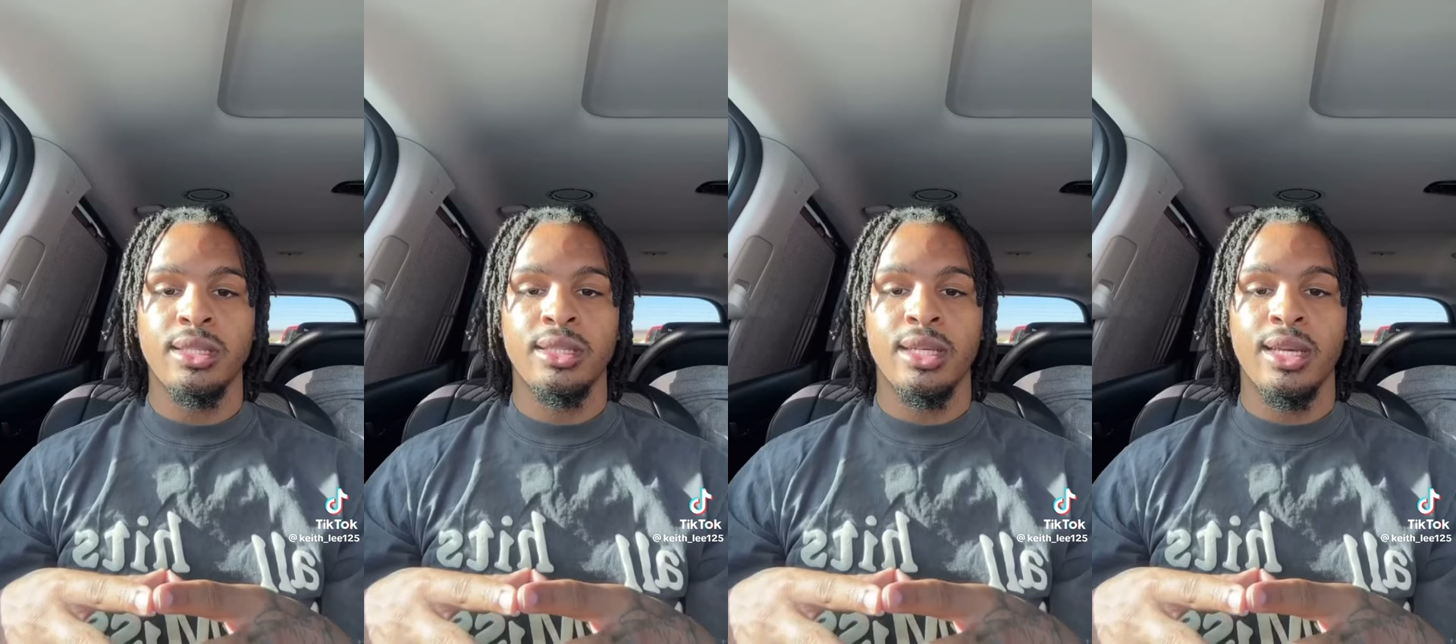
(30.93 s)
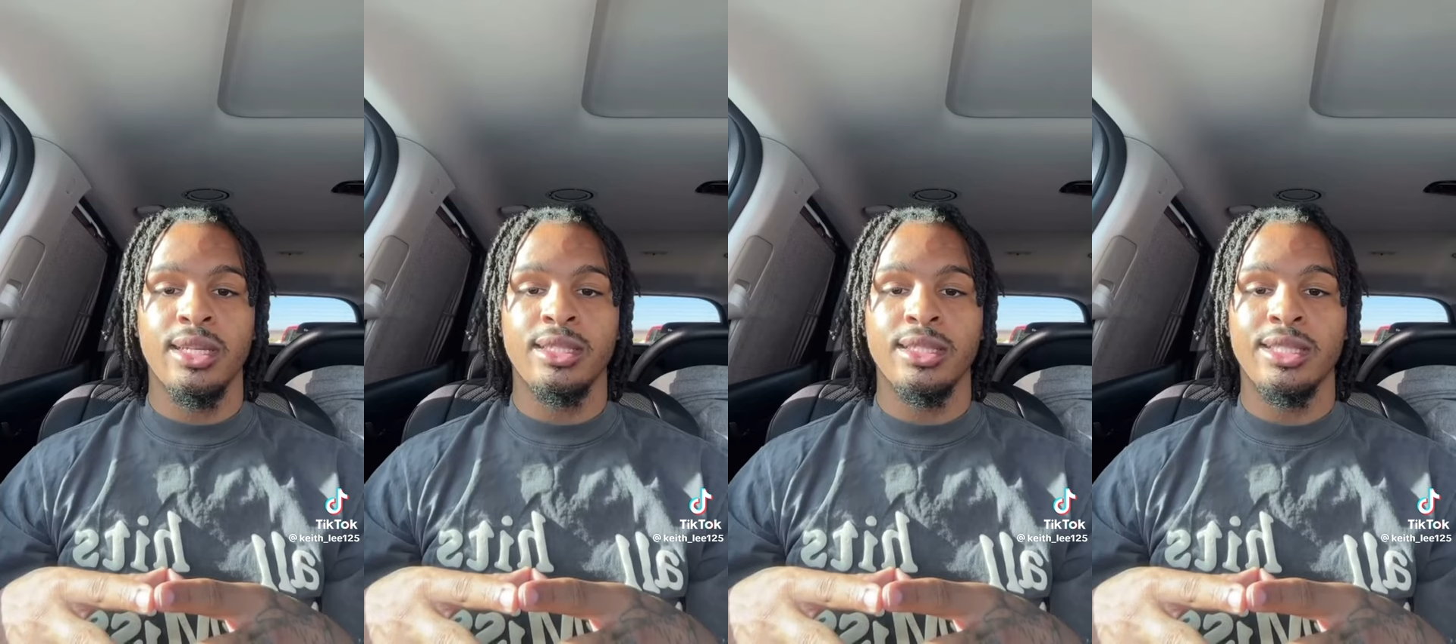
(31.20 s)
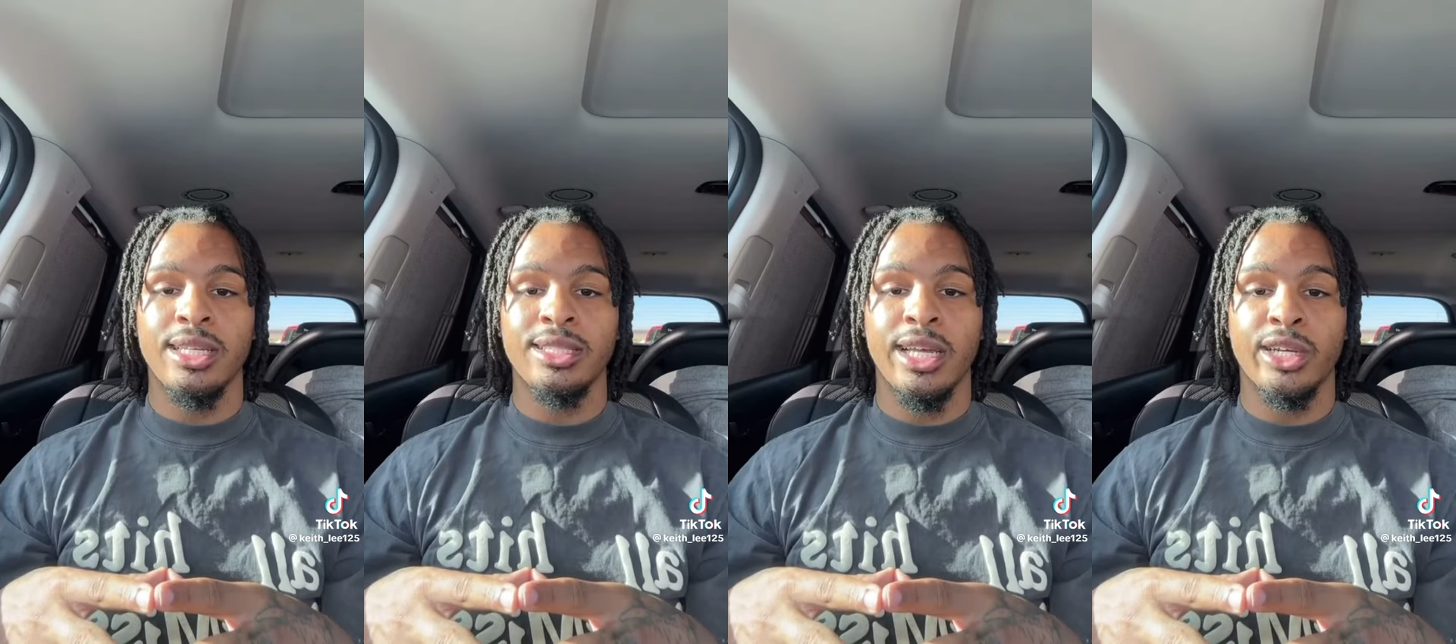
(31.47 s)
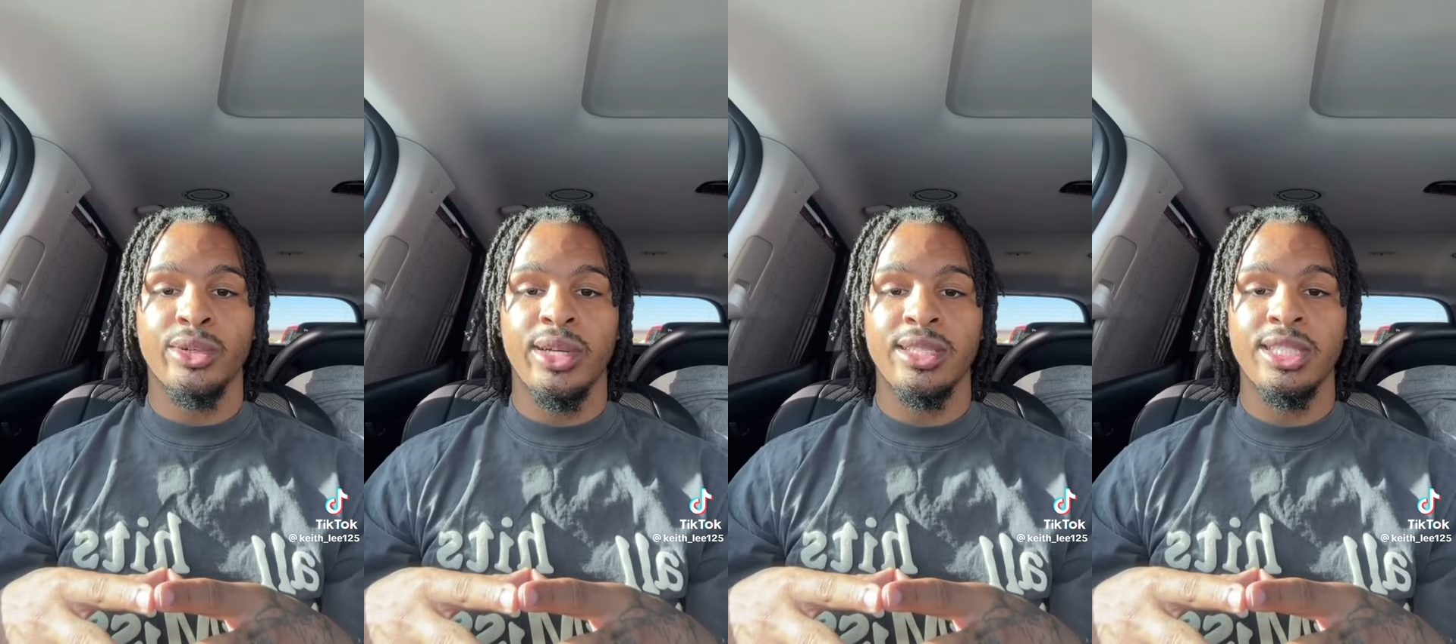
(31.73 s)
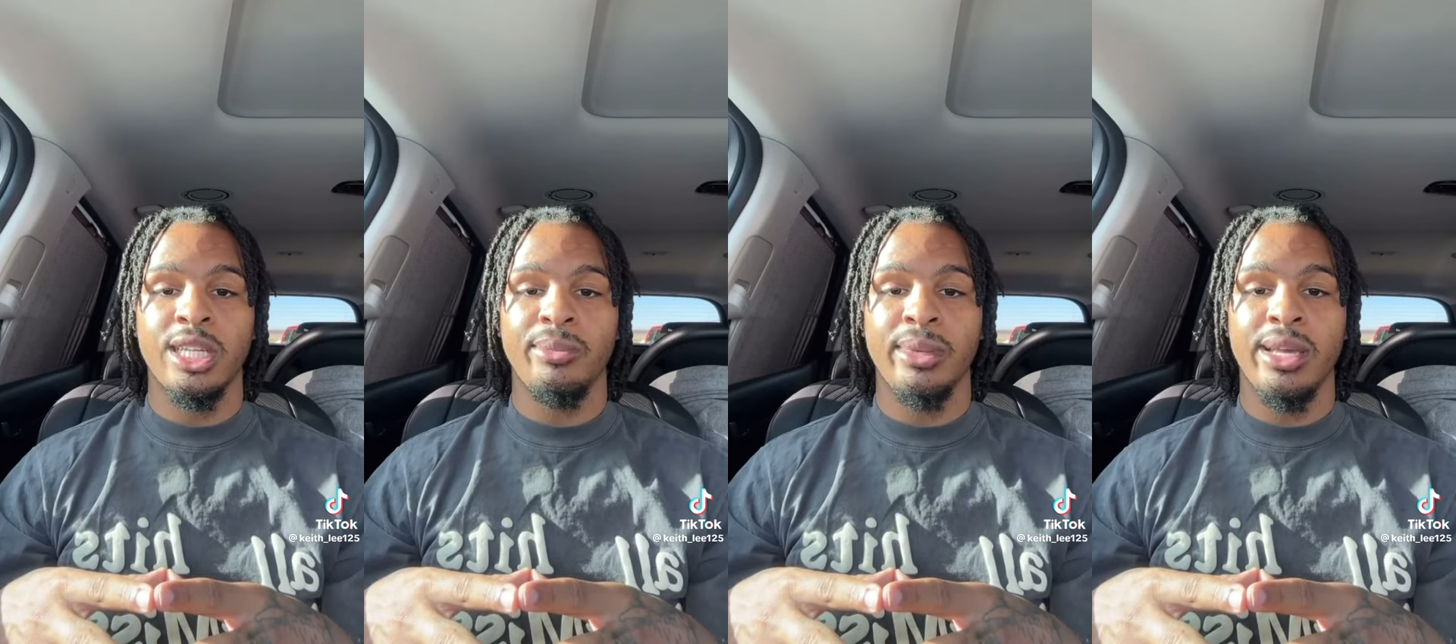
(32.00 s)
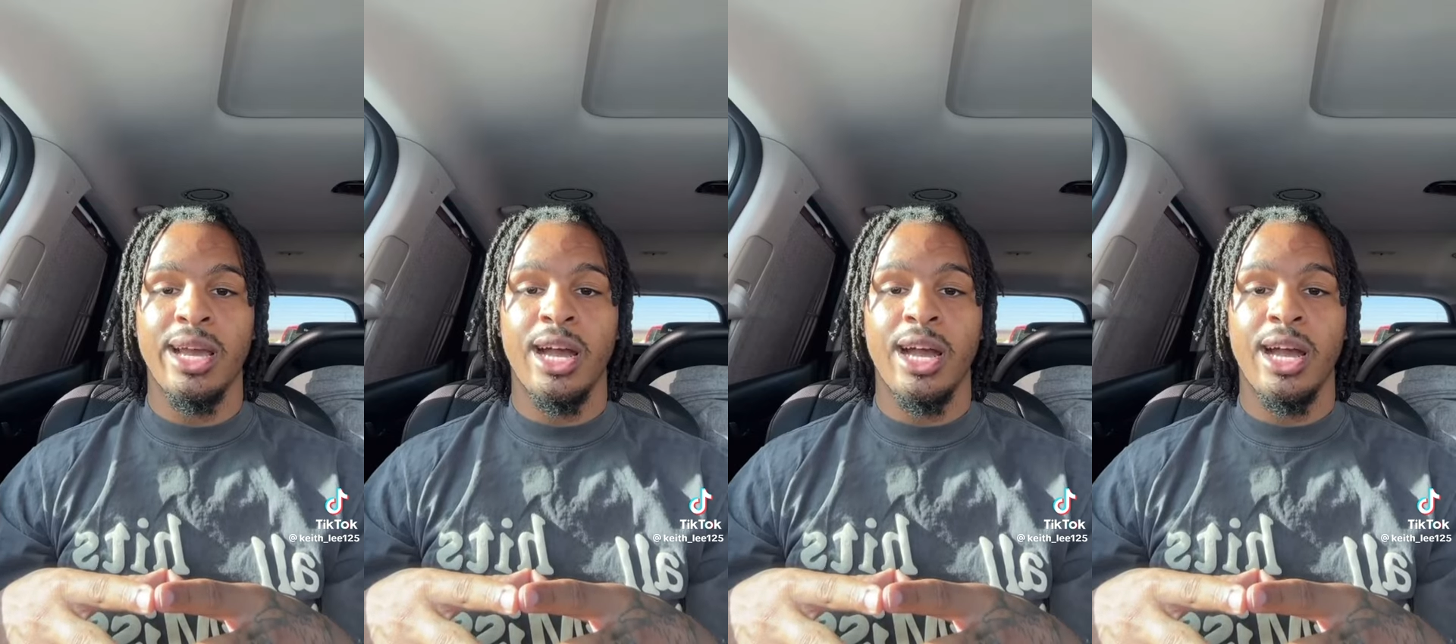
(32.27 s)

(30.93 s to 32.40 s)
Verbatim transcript: Personally, it just tastes like green tea to me.